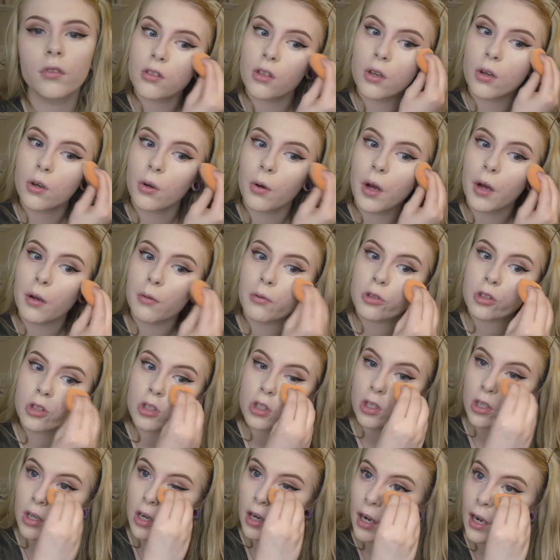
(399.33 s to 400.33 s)
So I'm
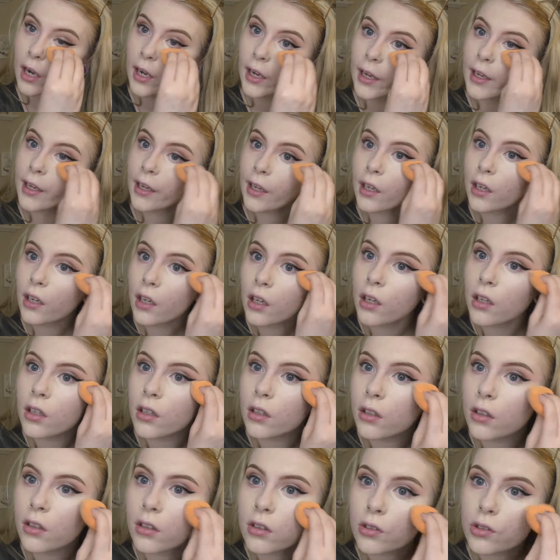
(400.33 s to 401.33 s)
trying
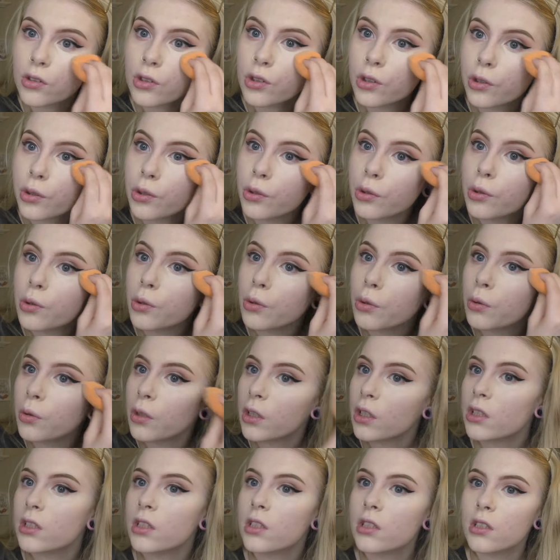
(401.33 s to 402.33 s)
to
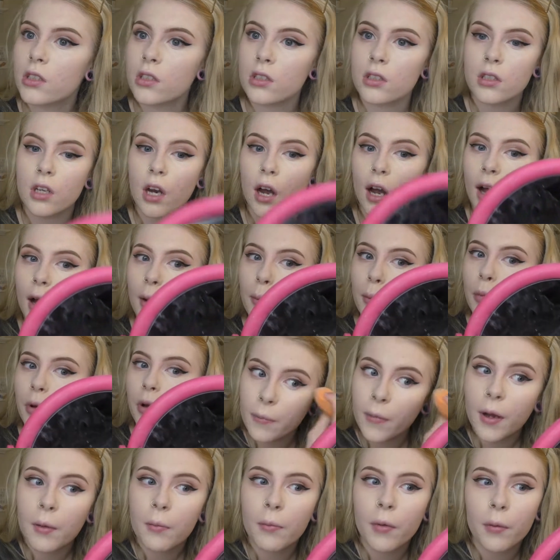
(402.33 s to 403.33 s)
stop
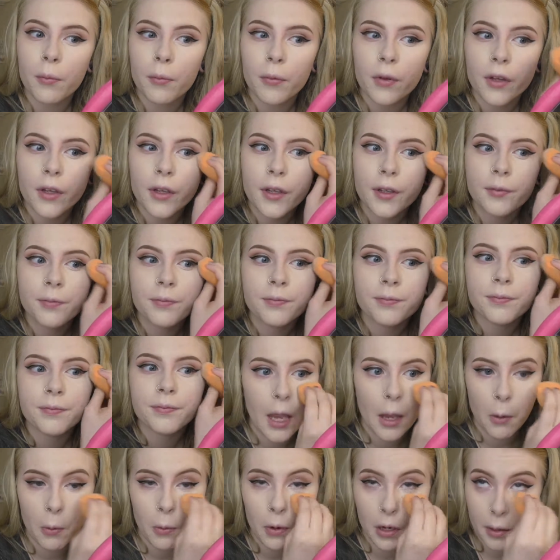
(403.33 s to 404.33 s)
my mumbling
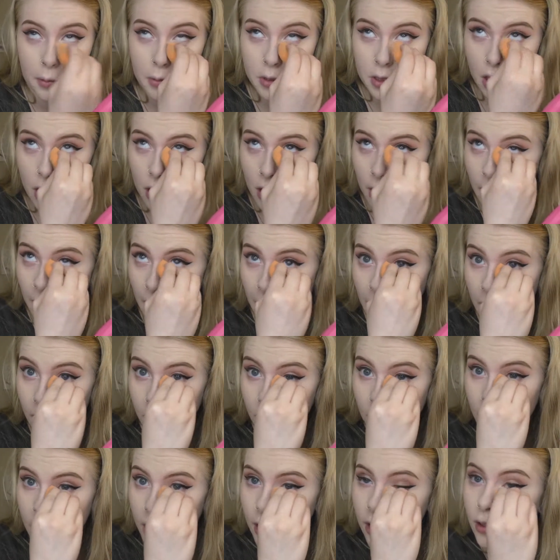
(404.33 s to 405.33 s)
when I'm
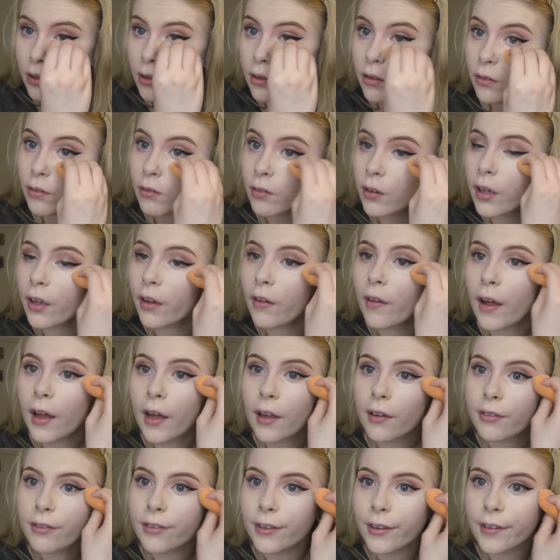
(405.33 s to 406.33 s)
talking in real
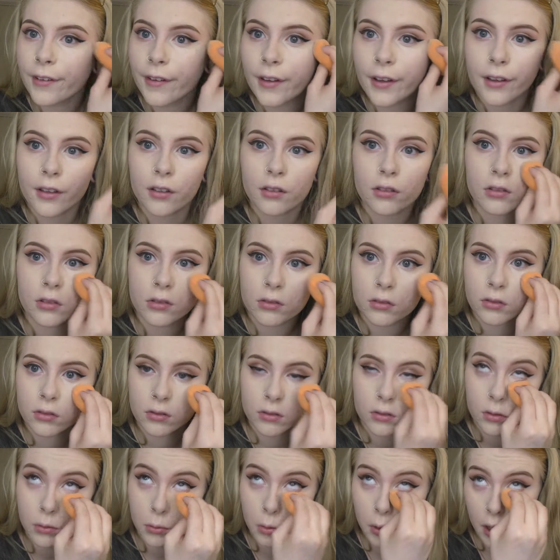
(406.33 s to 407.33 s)
life, and then,
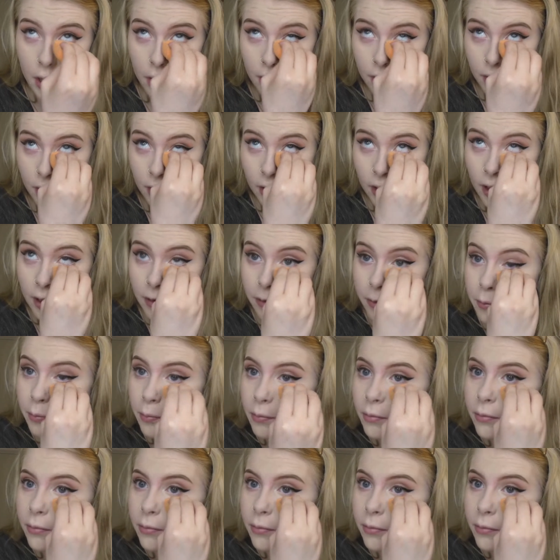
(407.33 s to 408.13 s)
well, not real life,